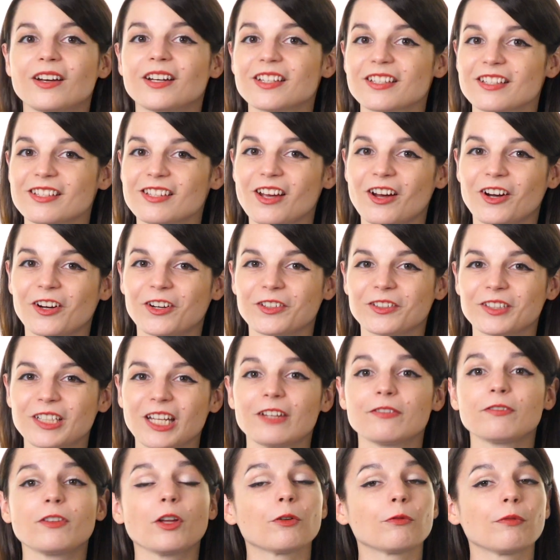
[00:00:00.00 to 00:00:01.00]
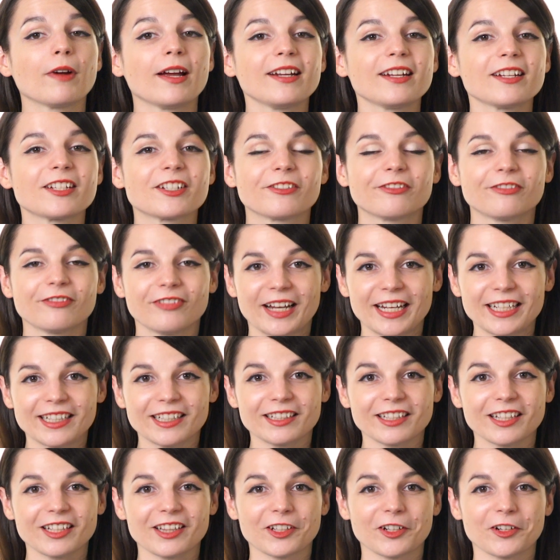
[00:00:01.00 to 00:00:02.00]
So, if you're ready to
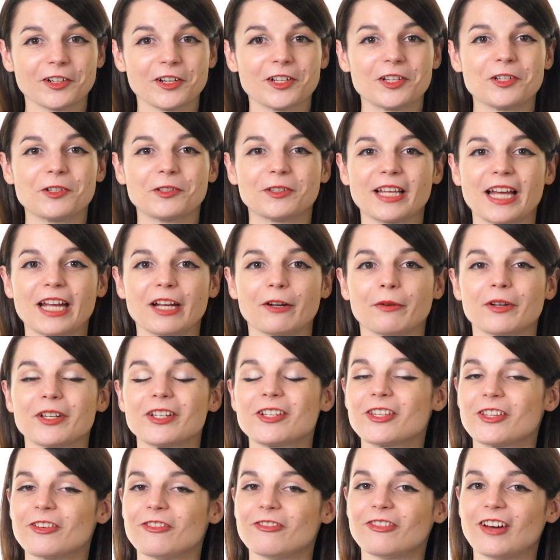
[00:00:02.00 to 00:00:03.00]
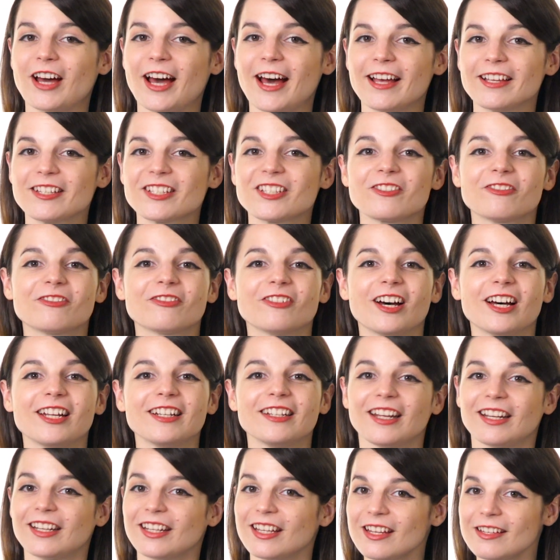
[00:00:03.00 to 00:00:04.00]
finally learn a new language the fast,
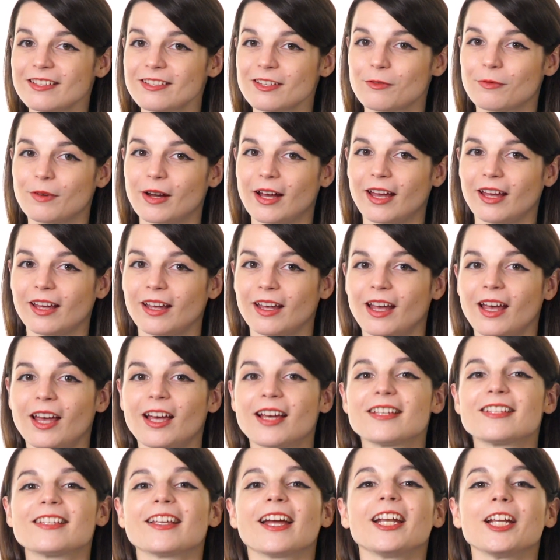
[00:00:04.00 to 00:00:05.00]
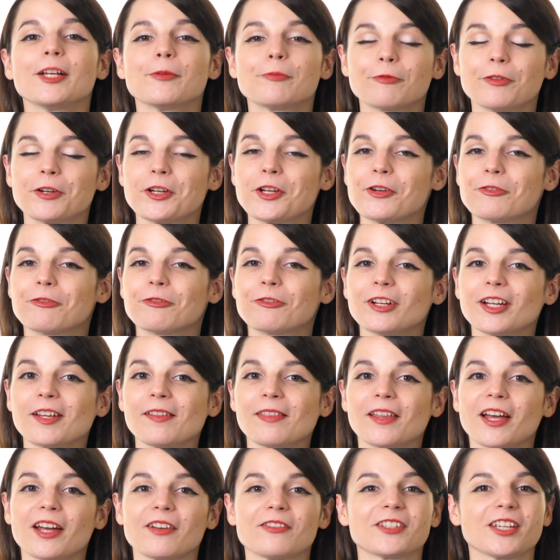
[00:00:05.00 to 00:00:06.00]
fun, and easy way, sign up for your free
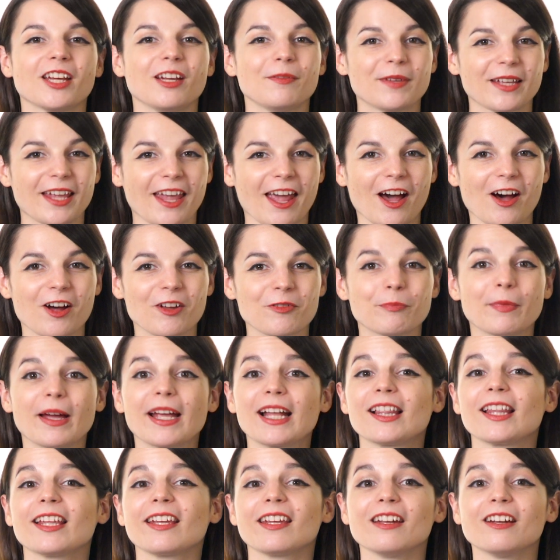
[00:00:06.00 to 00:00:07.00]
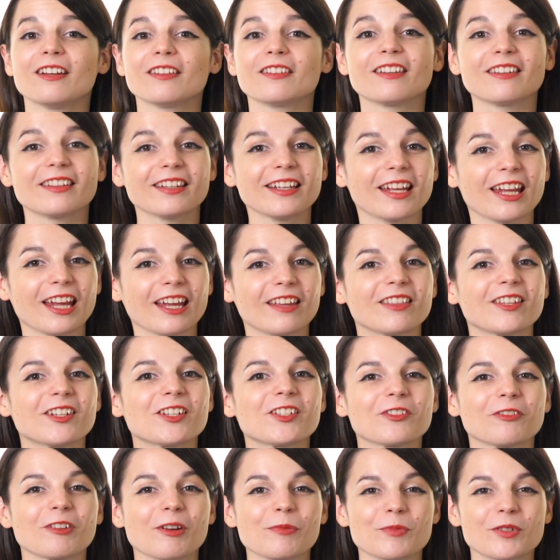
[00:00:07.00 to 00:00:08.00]
lifetime account by clicking on the link in the
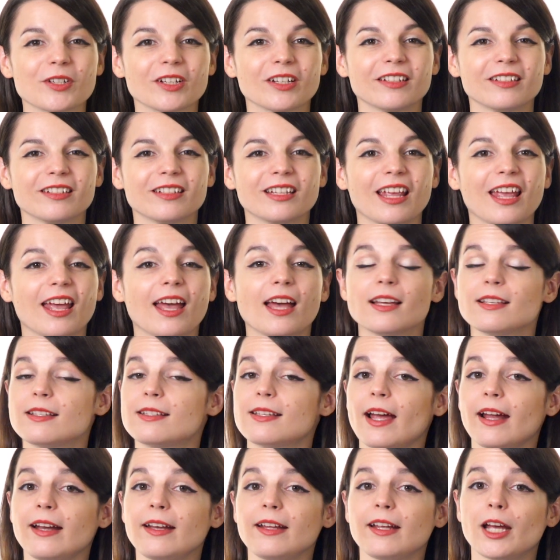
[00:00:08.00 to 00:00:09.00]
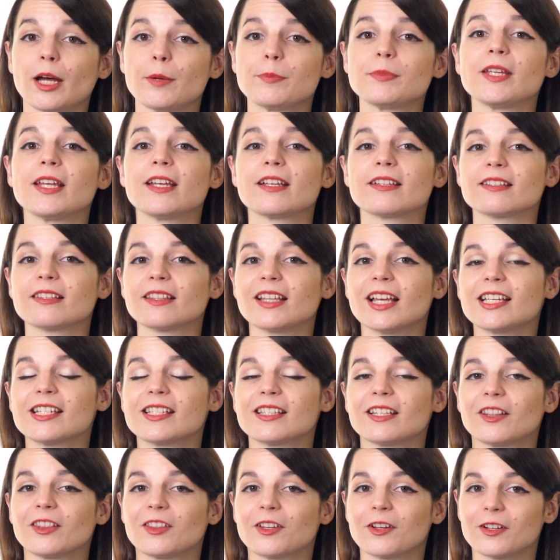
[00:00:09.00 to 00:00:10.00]
description. Signing up takes less
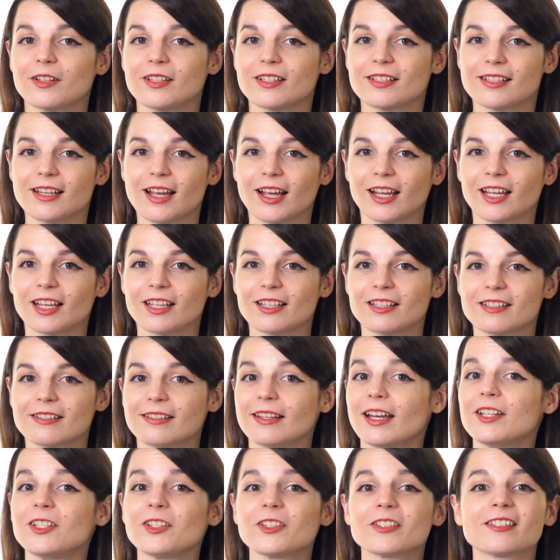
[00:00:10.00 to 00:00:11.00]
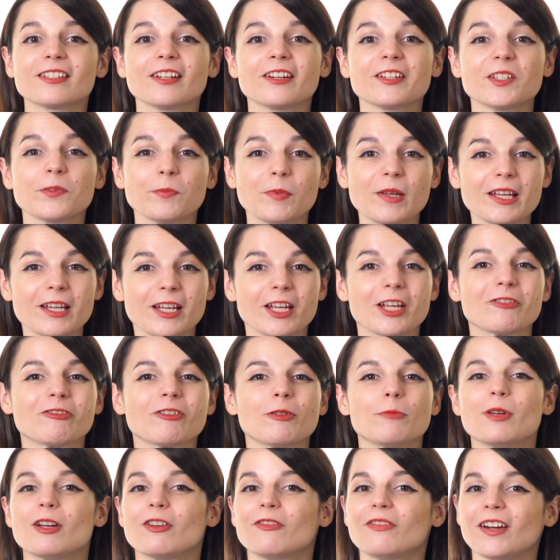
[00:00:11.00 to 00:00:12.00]
than 30 seconds, and you'll start speaking
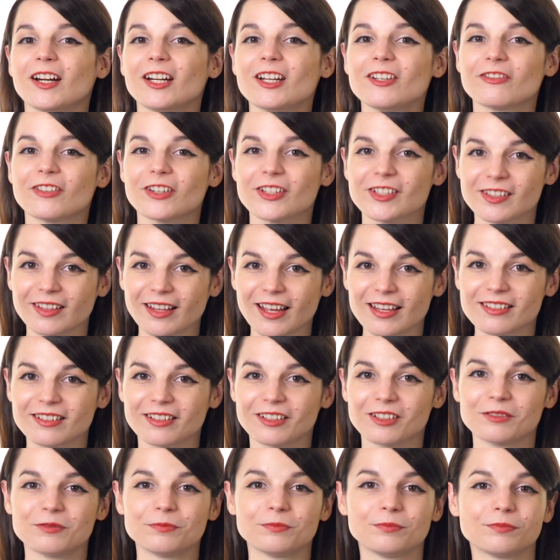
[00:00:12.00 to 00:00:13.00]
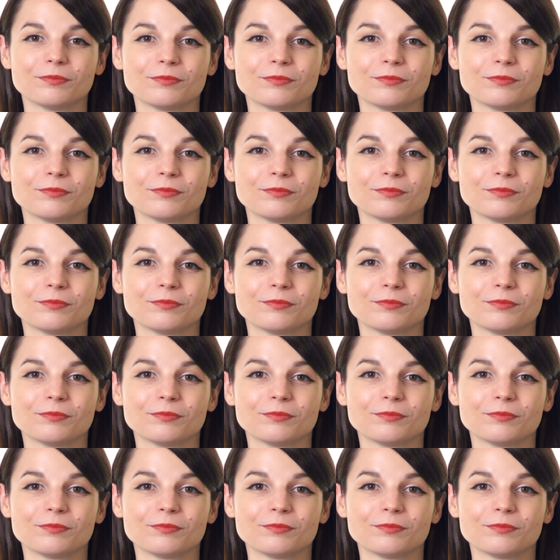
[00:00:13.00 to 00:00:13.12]
from your very first lesson.